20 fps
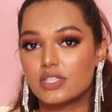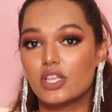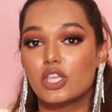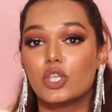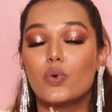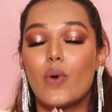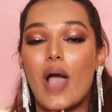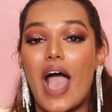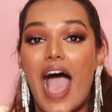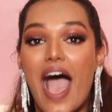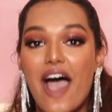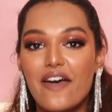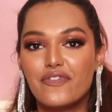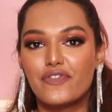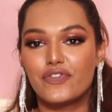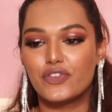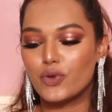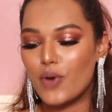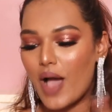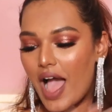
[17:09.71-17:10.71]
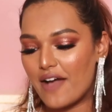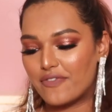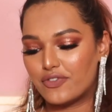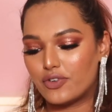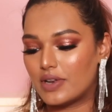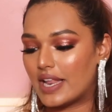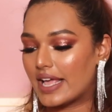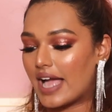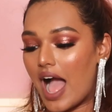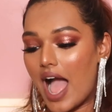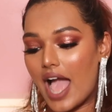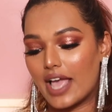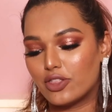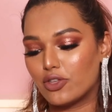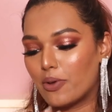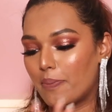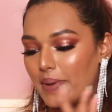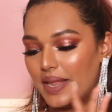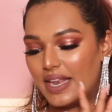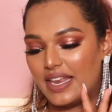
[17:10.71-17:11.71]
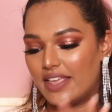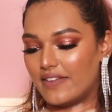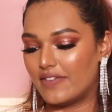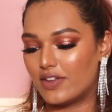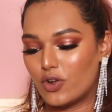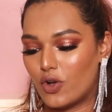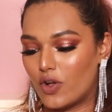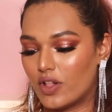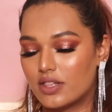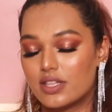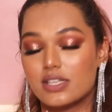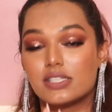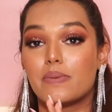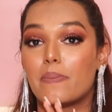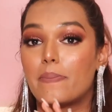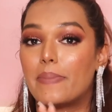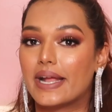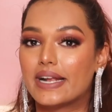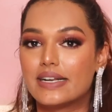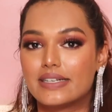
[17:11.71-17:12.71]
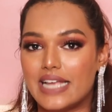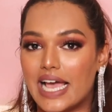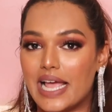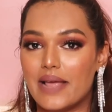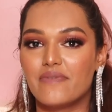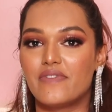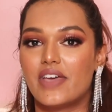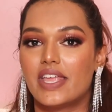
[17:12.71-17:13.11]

Now you have to, like, I to believe in all this big time.